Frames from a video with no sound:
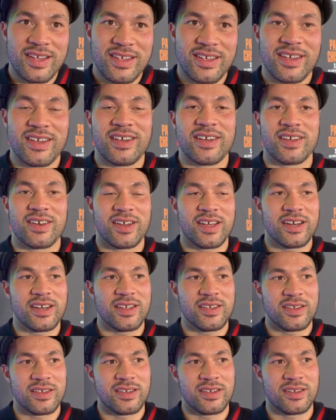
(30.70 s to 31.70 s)
Yeah,
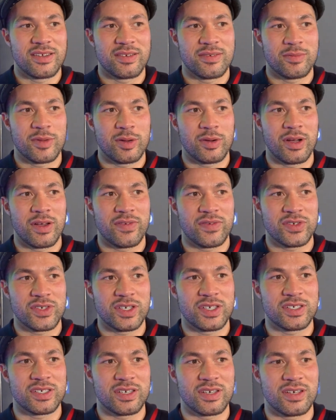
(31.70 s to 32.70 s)
Lainey, my wife,
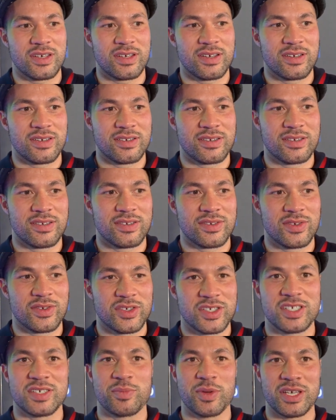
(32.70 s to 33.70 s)
she's a
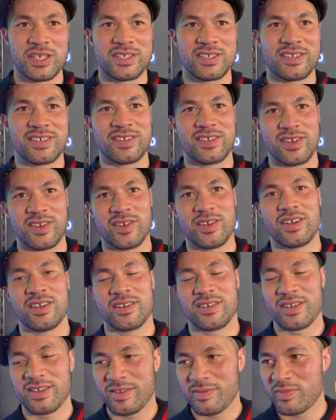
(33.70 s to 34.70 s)
beast, you
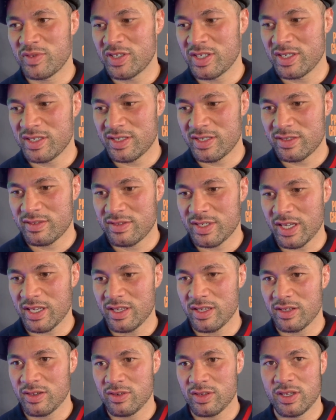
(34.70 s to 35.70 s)
know, and she's
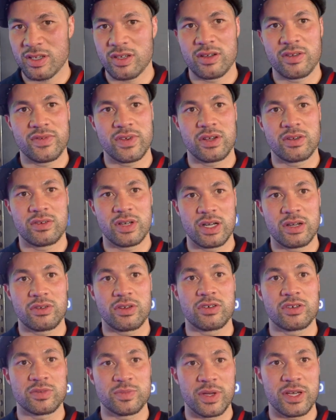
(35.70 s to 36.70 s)
taking good care of our
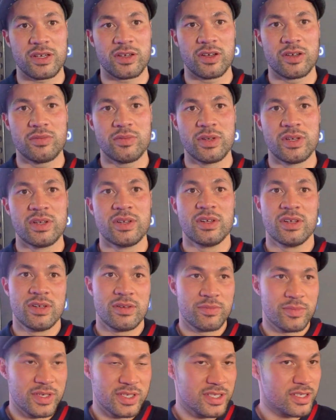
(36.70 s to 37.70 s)
girls back home.
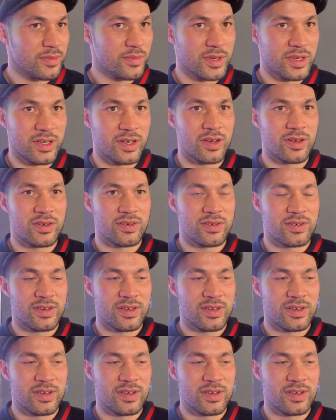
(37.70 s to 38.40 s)
Missed them a lot.